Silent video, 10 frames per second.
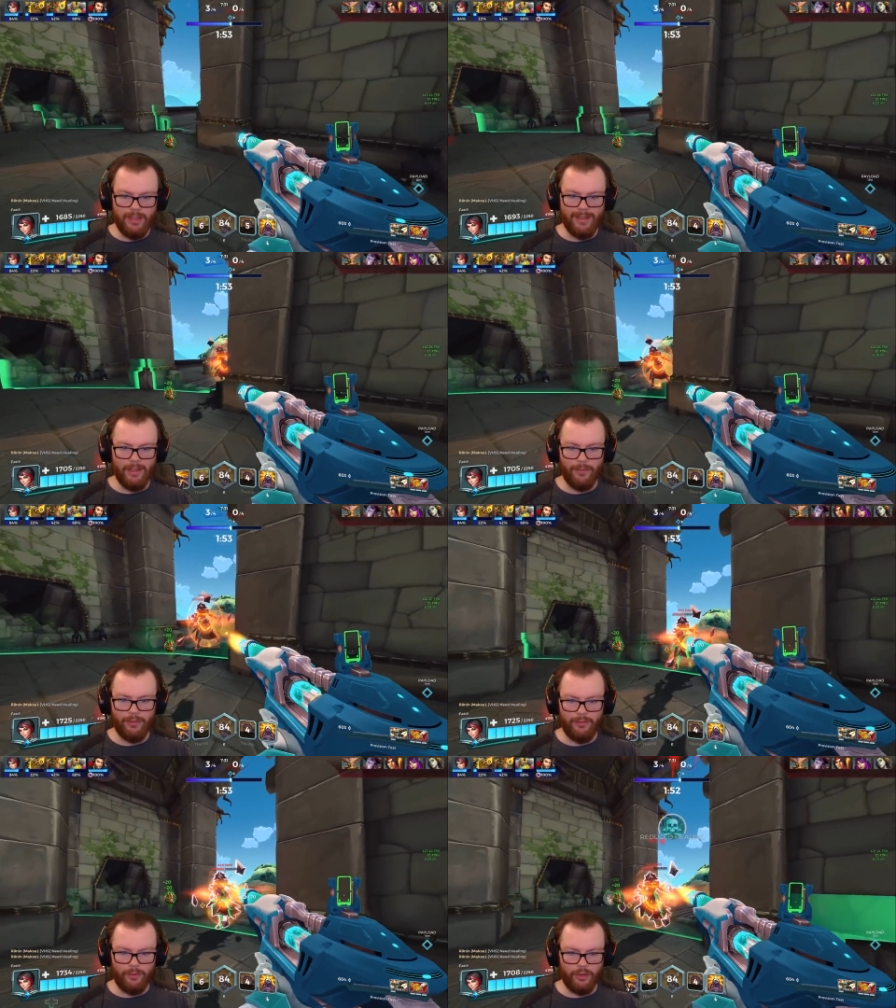uh, with her
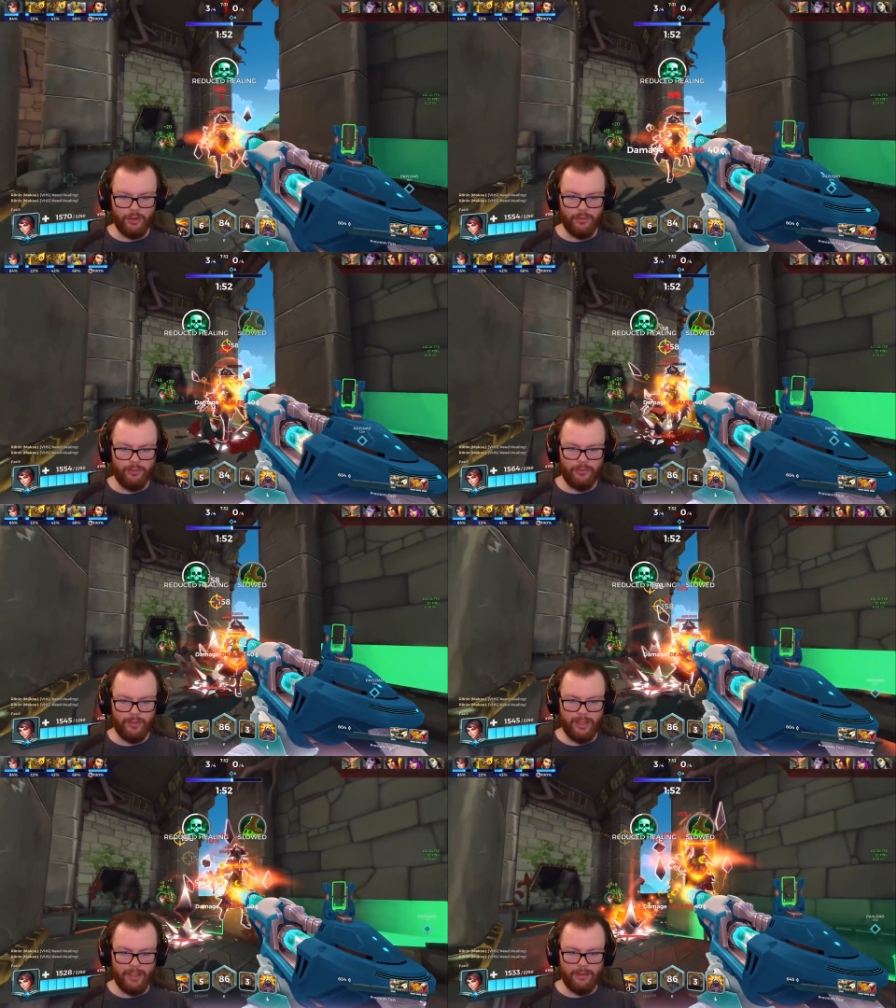different cards,
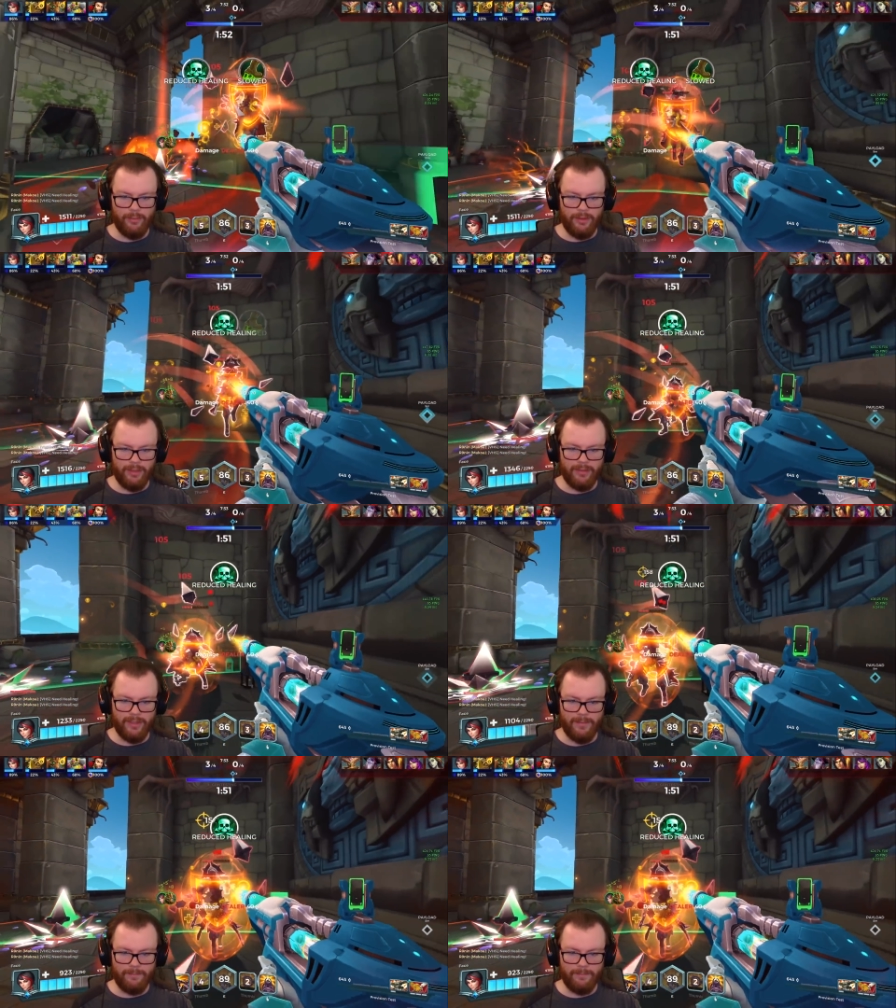and I really like that.